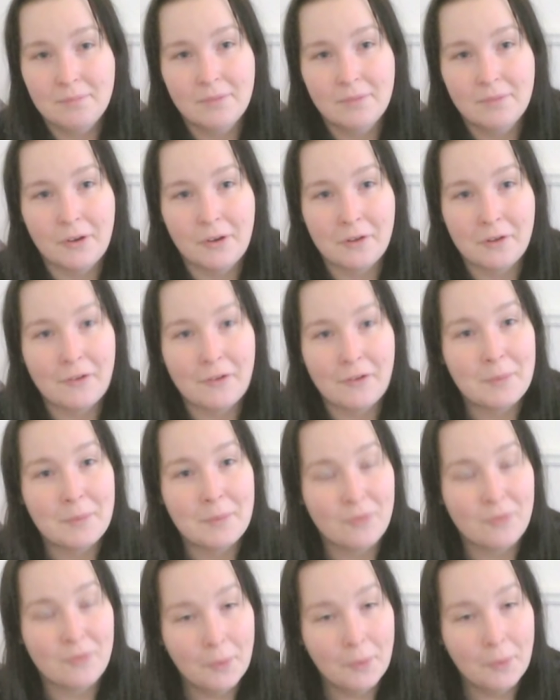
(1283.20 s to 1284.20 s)
heard of her
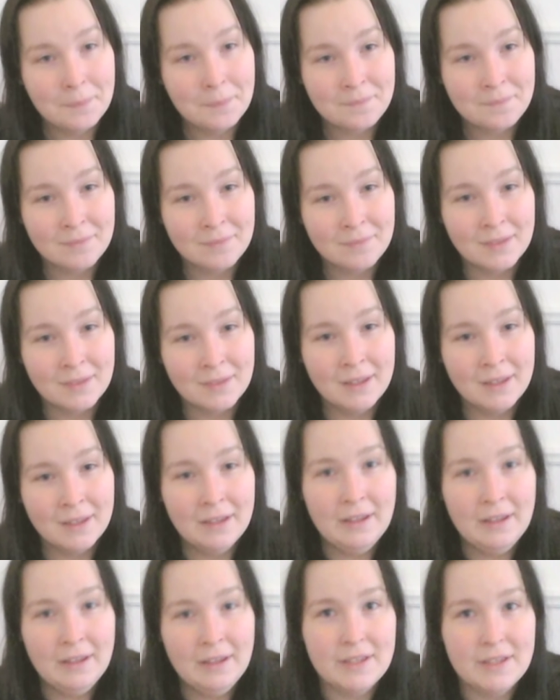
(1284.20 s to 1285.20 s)
before.
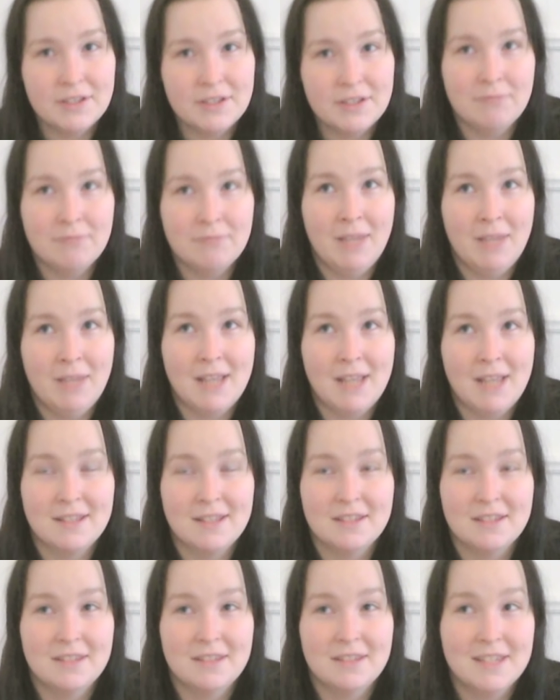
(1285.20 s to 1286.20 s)
She makes
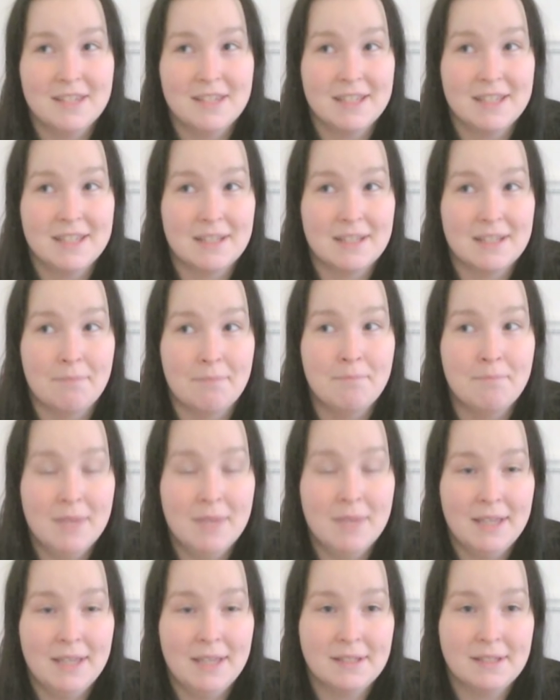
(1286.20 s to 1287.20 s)
these
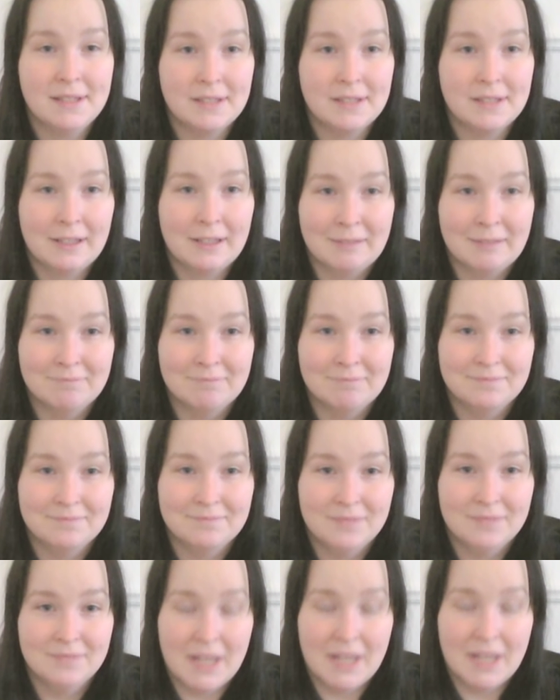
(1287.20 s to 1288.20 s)
amazing
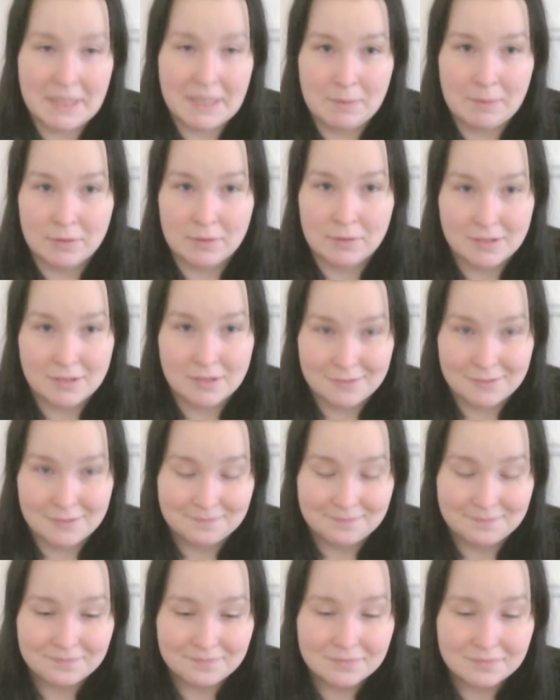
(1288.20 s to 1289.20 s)
animals
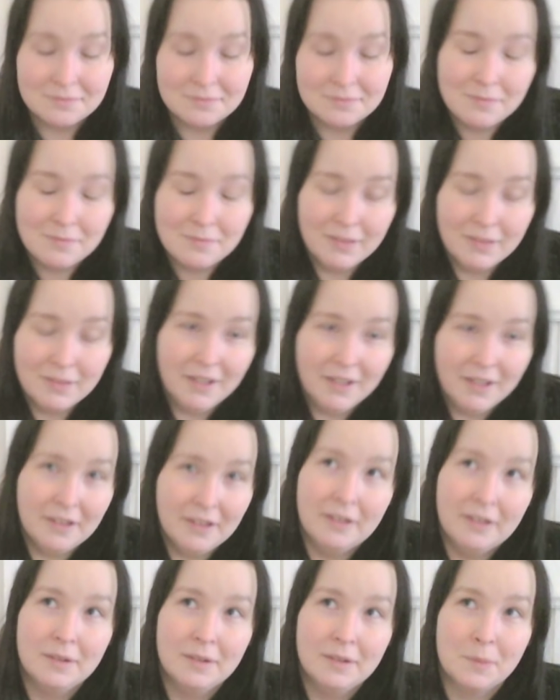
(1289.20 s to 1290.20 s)

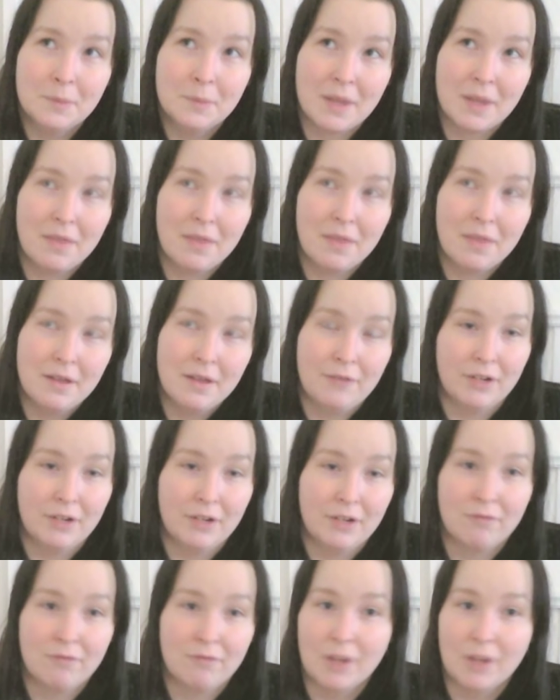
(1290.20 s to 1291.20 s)
with
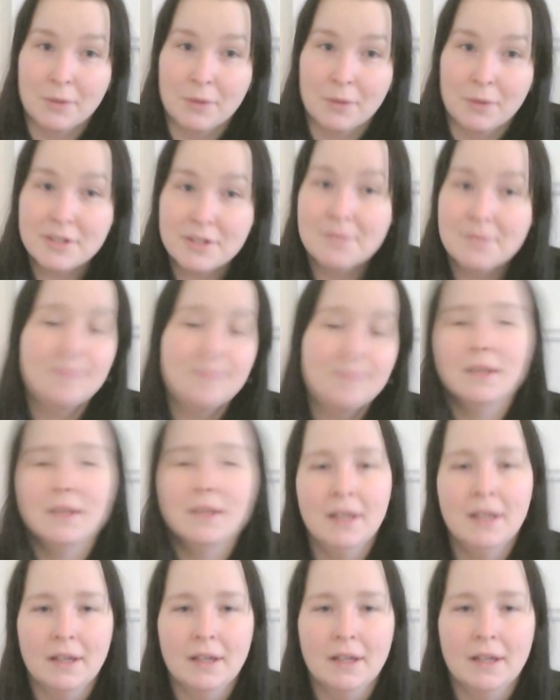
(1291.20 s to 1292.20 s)
African flowers.
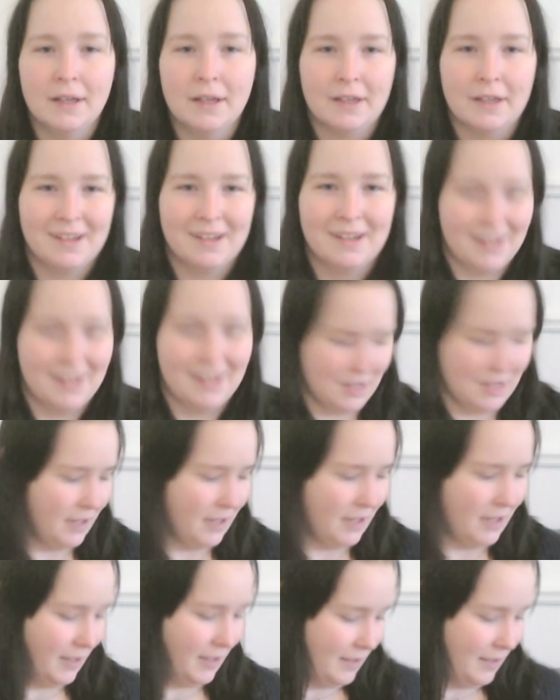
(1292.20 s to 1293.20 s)

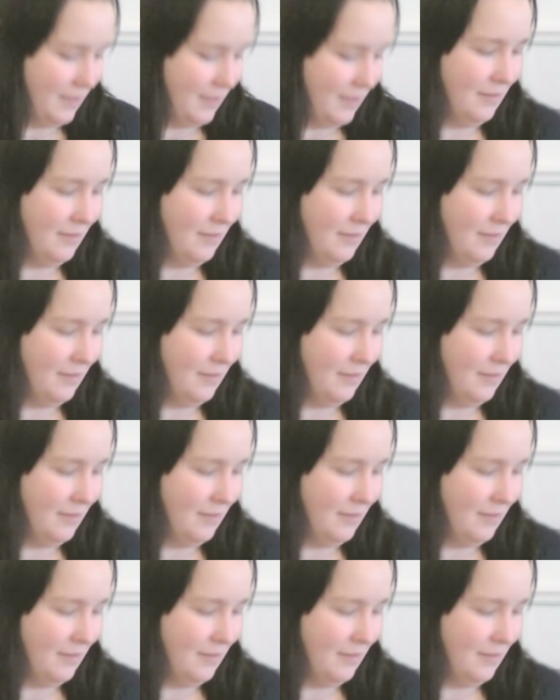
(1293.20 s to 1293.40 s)
I